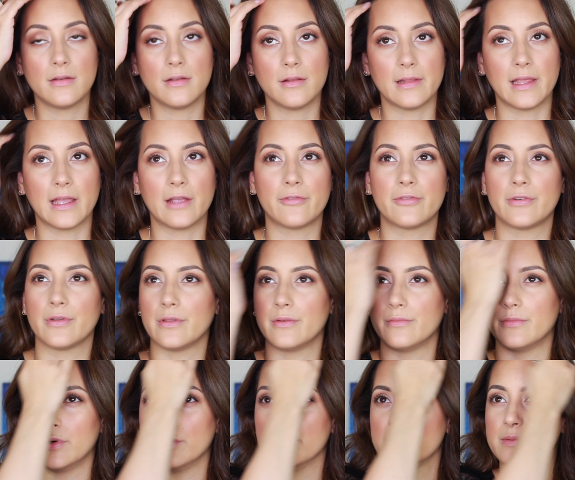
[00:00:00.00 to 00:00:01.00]
like for
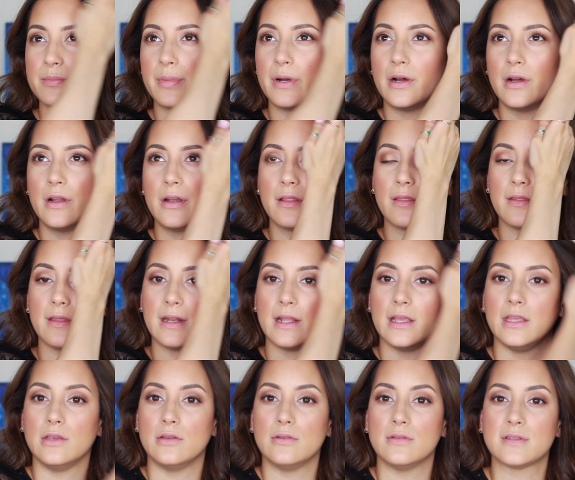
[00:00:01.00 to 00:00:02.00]
the most part, that I
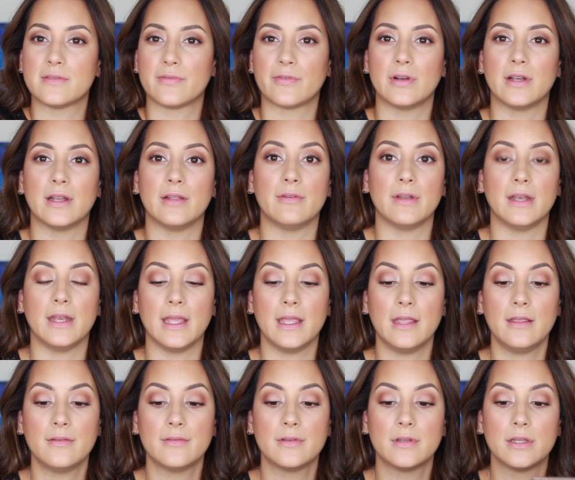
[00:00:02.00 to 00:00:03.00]
use for an
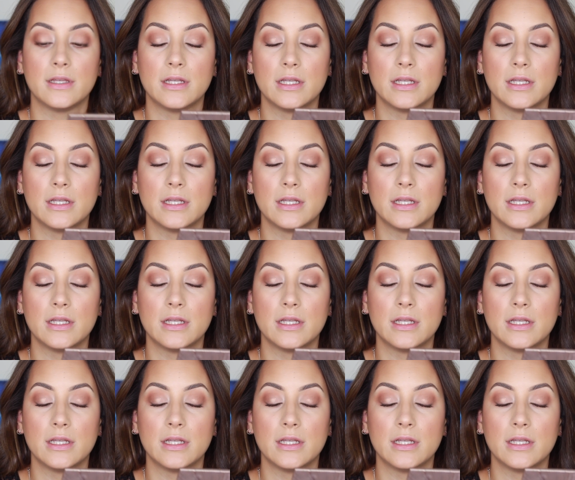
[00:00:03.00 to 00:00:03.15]
everyday.